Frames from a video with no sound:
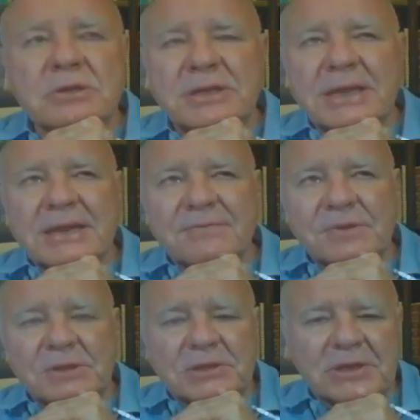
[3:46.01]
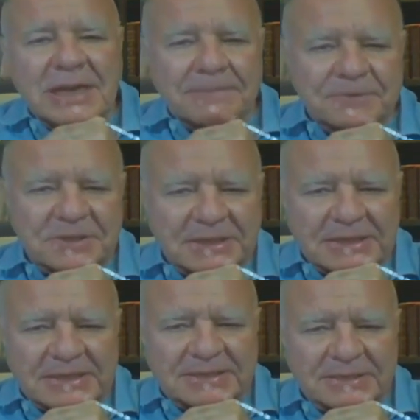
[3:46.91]
the yen will collapse
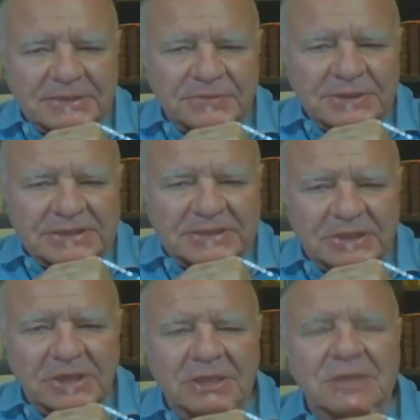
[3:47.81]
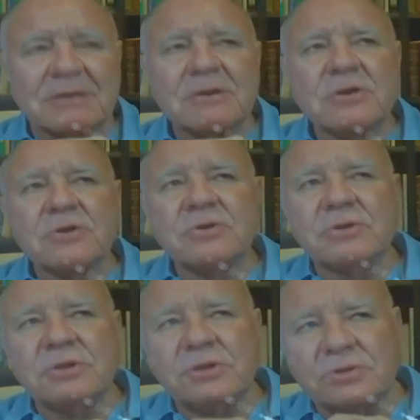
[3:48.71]
against the US dollar,
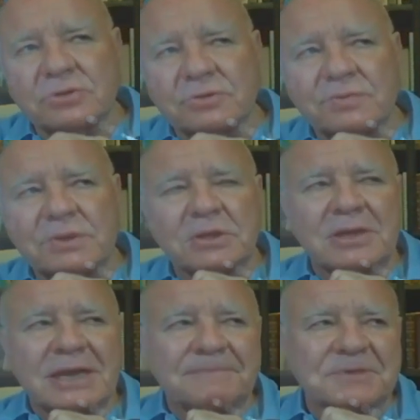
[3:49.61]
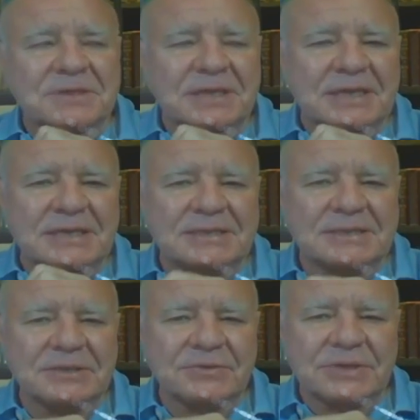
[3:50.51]
or the euro will collapse
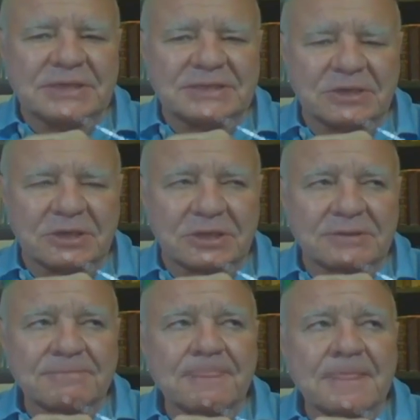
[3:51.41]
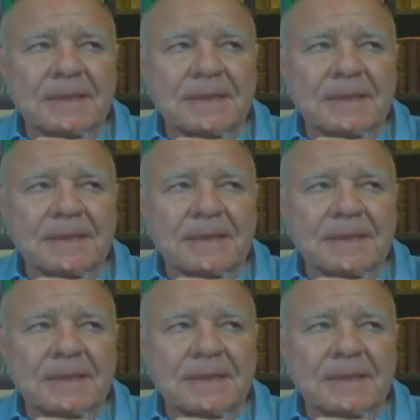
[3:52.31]
against the US dollar.